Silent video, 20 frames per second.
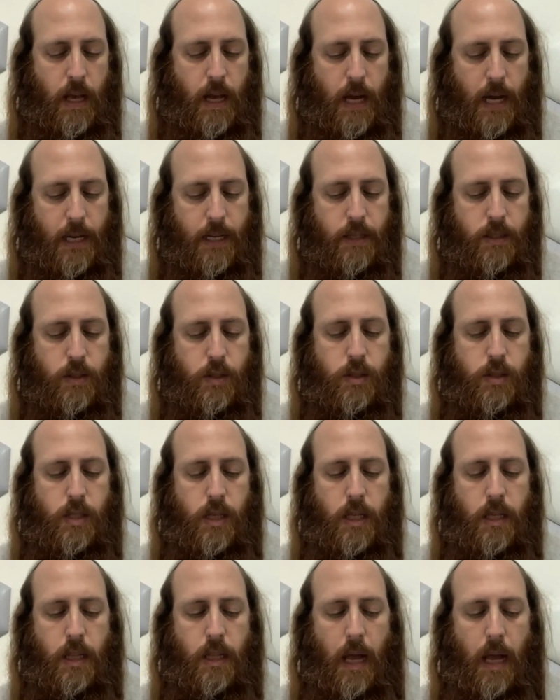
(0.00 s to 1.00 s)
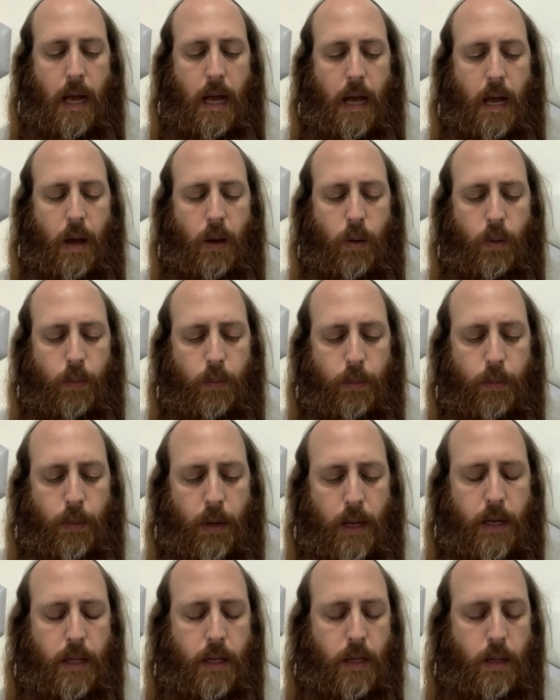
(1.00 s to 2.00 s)
I understand how
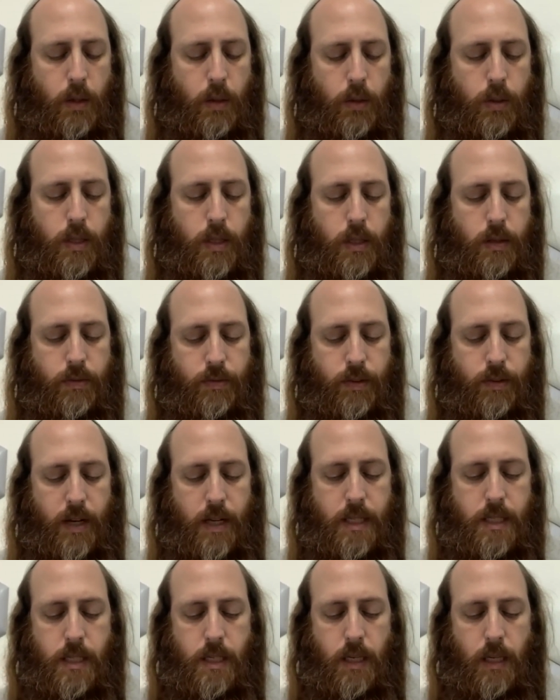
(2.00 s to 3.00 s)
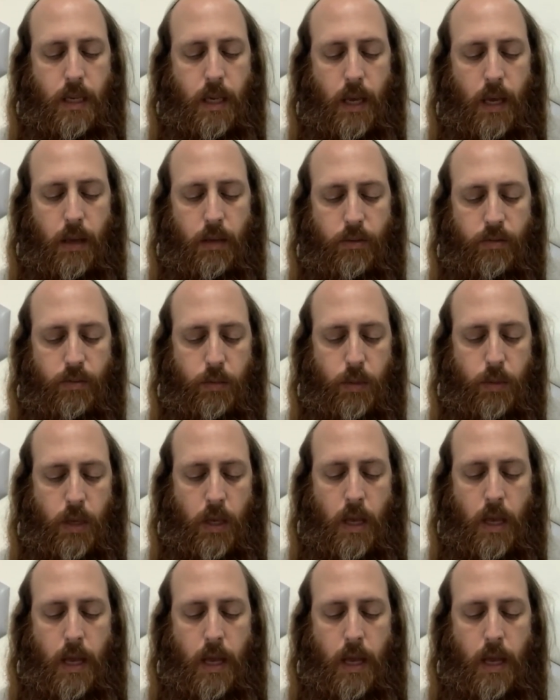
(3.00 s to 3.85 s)
many good advice he gave me